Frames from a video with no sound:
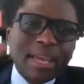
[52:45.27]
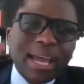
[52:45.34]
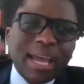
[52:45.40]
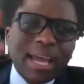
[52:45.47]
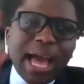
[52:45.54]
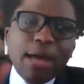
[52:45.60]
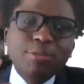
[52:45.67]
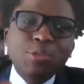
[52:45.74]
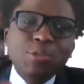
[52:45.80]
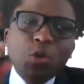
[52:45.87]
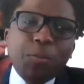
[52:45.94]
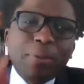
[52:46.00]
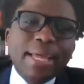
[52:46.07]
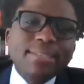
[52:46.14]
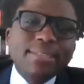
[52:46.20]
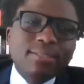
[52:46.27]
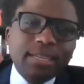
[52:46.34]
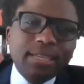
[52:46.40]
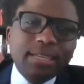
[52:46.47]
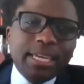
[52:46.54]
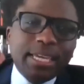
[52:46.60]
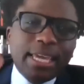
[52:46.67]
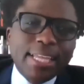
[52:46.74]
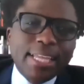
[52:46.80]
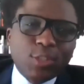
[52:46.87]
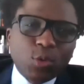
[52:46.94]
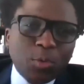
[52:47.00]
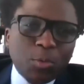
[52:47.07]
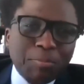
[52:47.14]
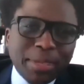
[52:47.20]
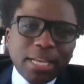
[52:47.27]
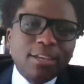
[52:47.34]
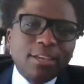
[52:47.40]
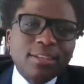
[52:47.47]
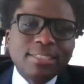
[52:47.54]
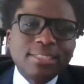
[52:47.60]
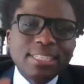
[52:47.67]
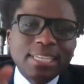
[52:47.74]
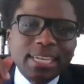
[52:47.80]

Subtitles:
How do you plan to get to 1 million?